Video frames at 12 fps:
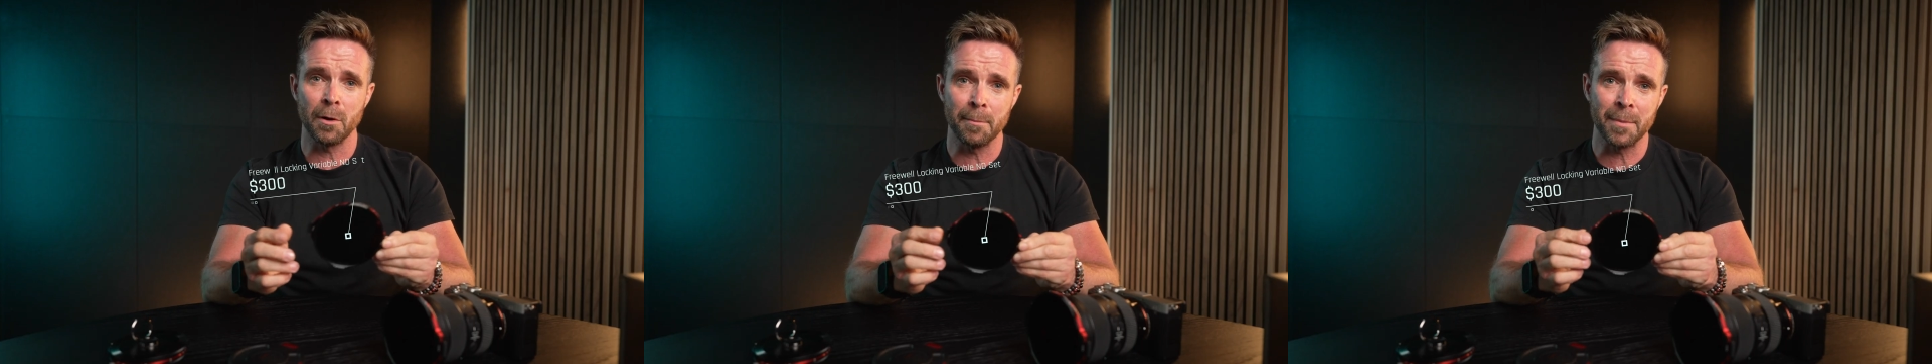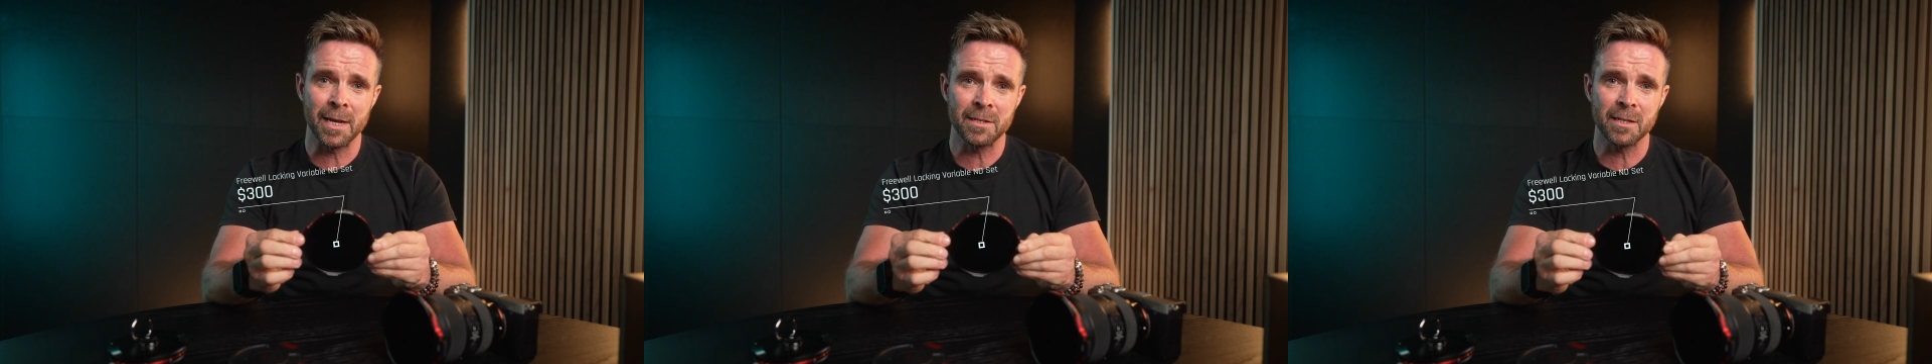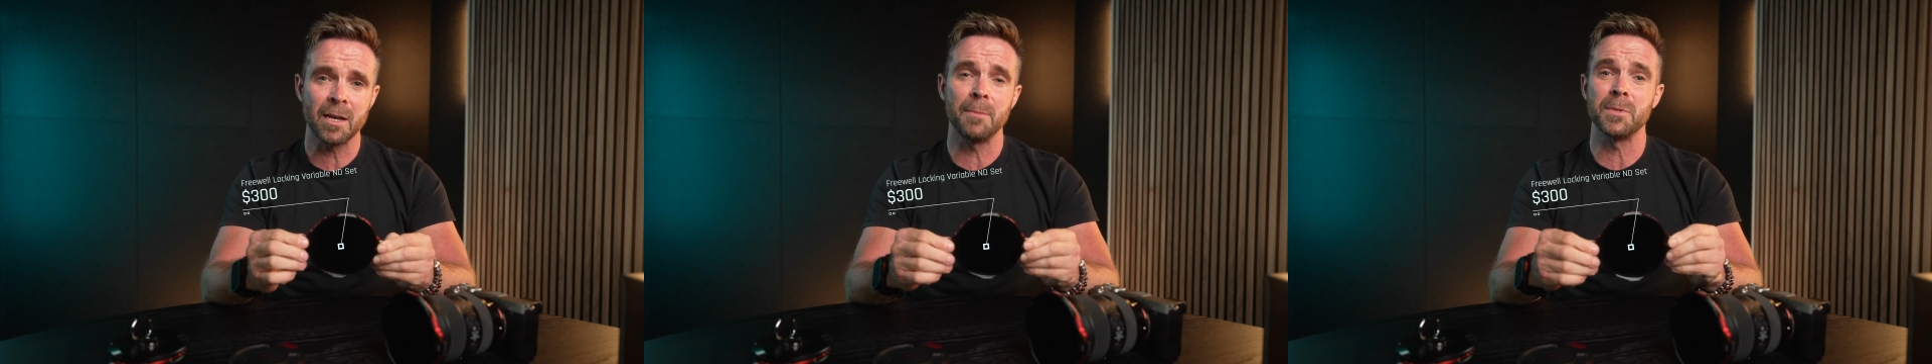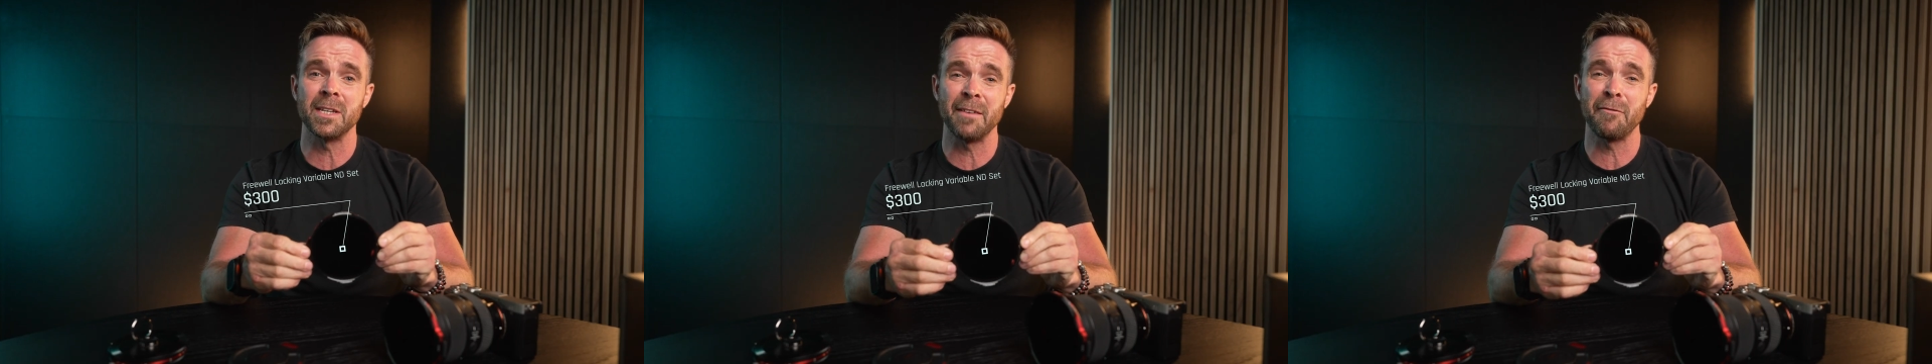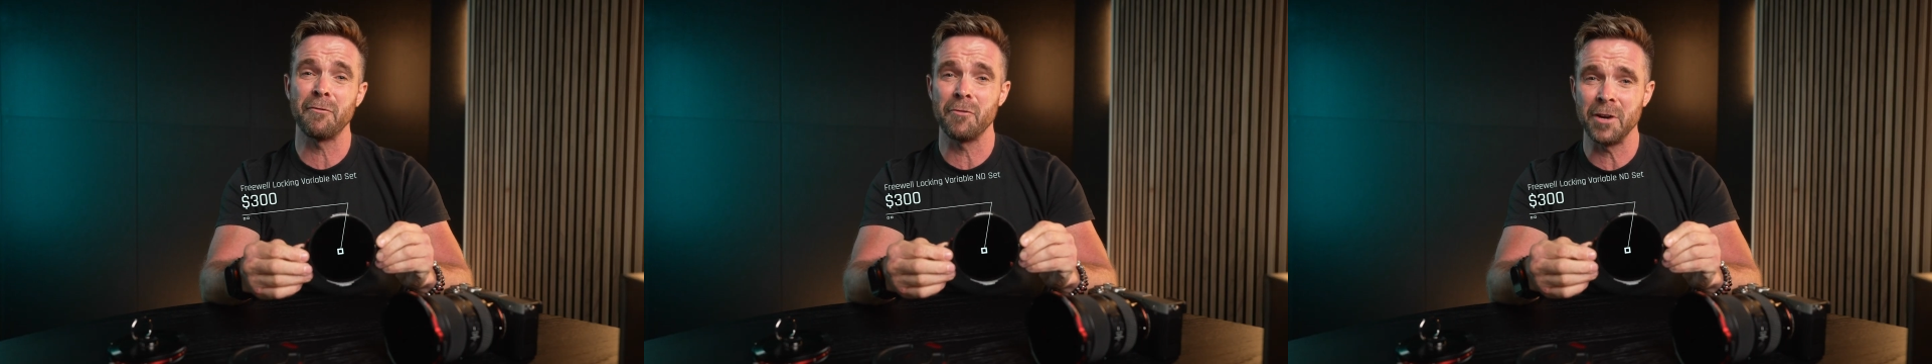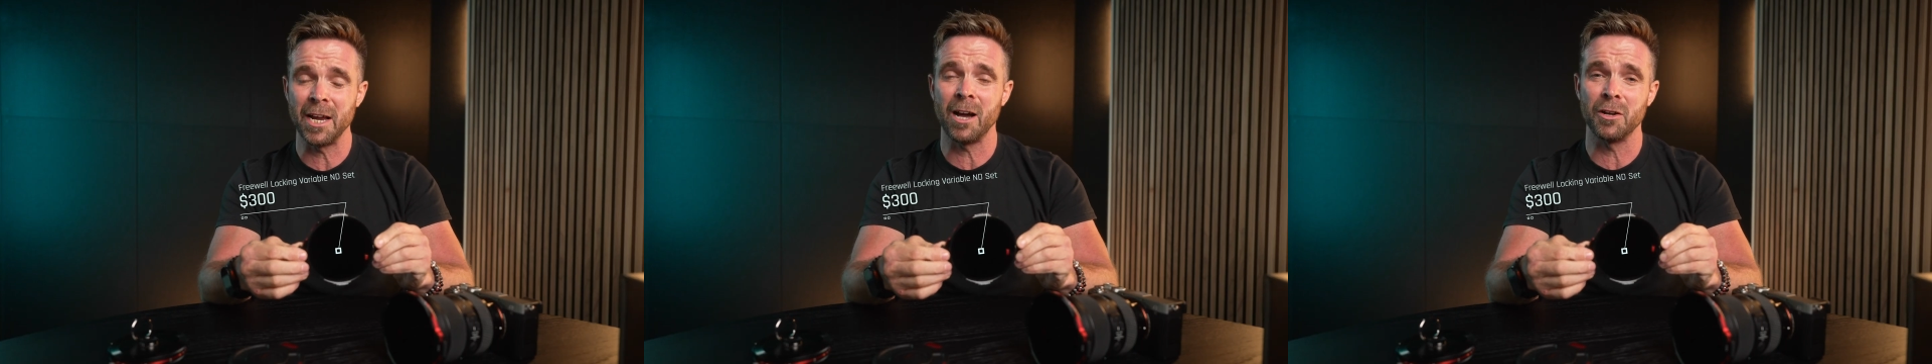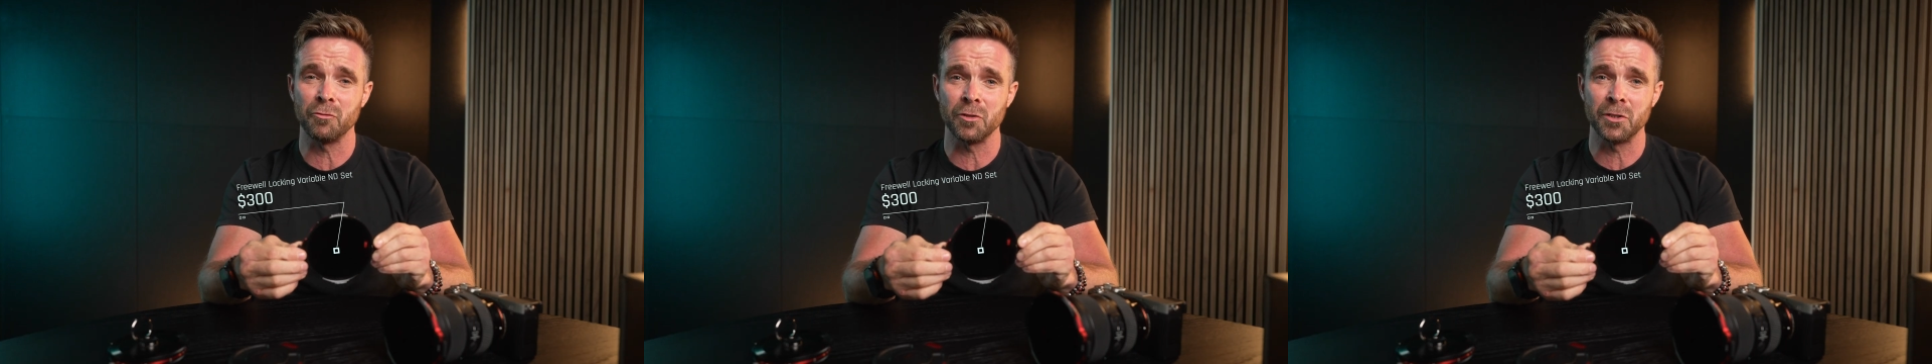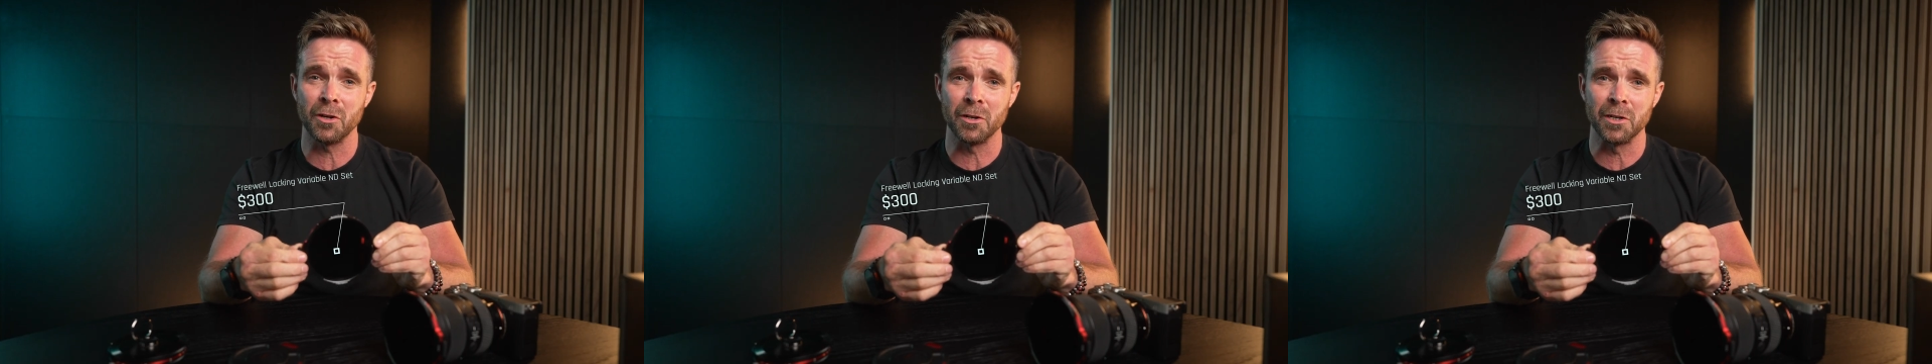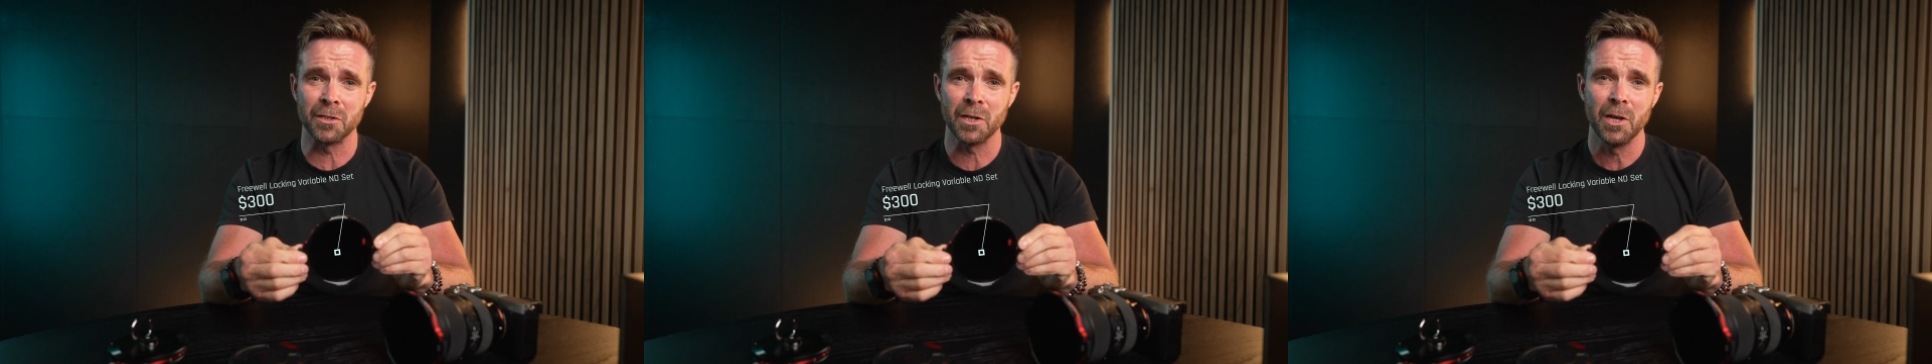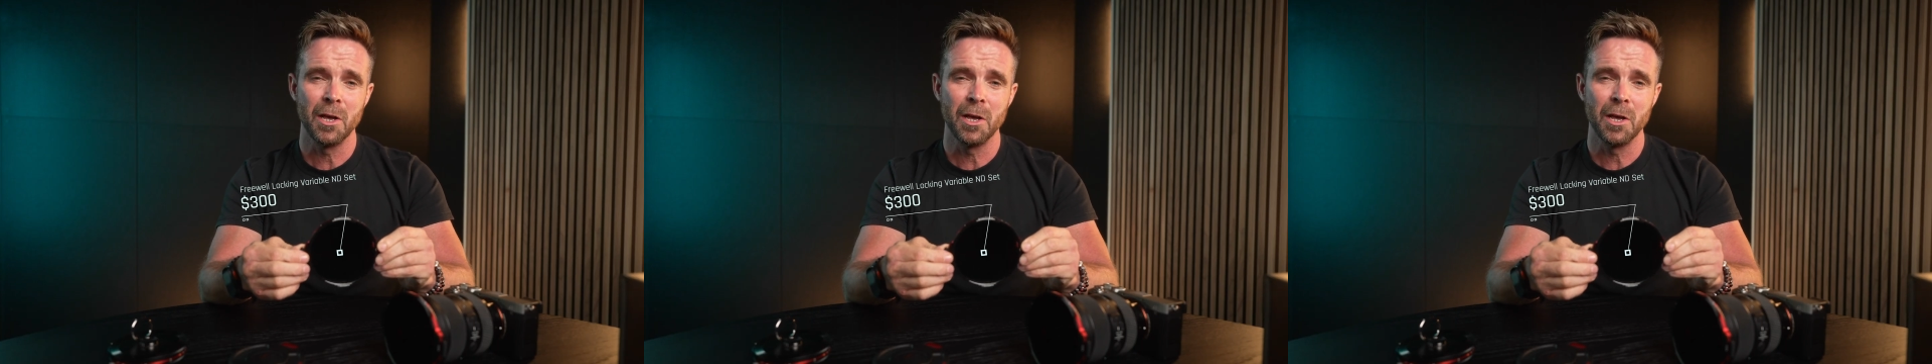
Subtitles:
mist comes in at $300.